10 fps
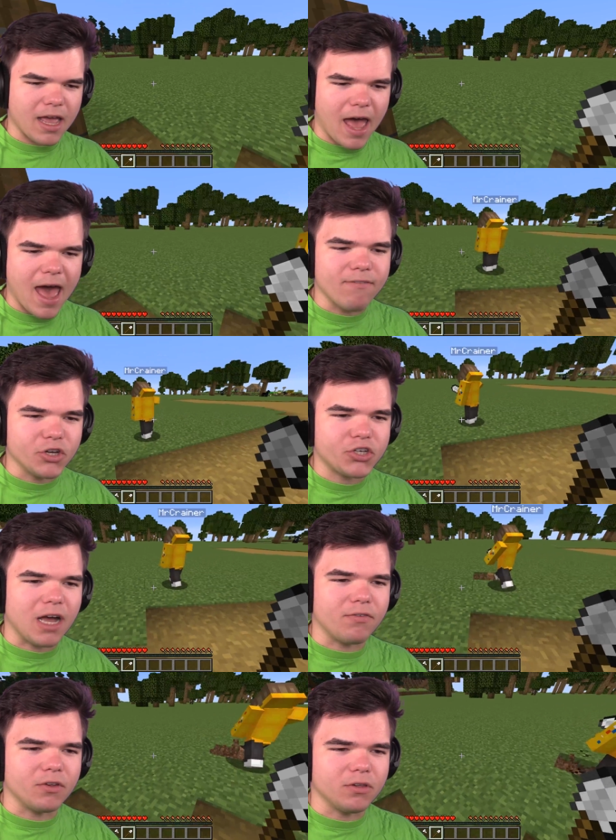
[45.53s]
okay. it. I have a
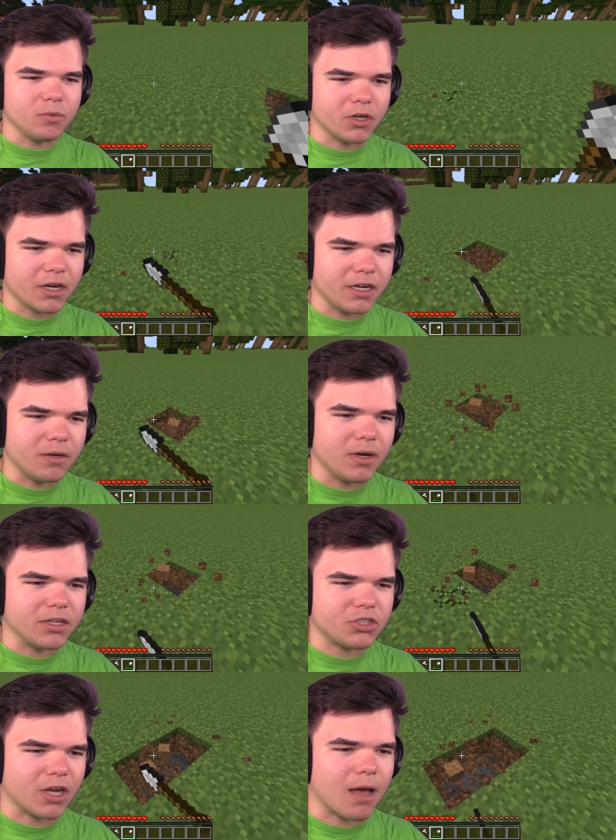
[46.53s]
shovel. We're gonna,
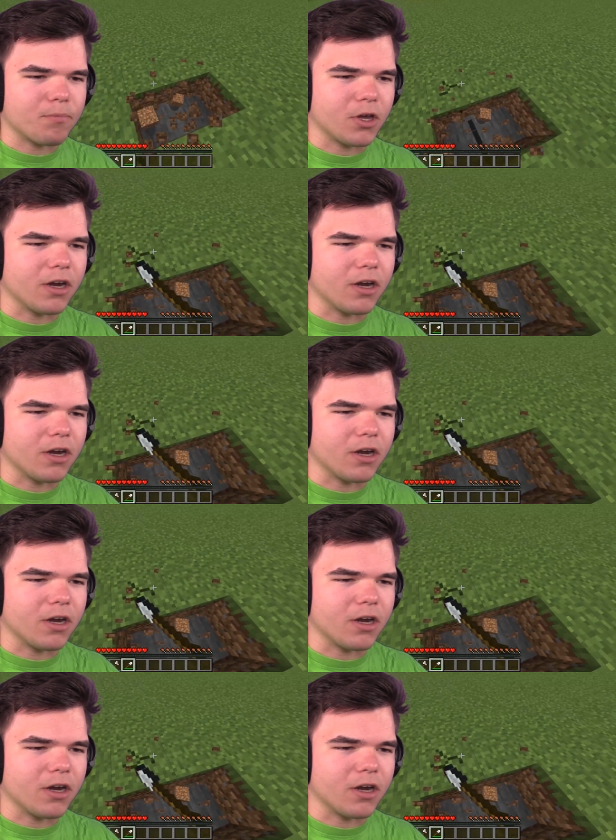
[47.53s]
what, Probably chop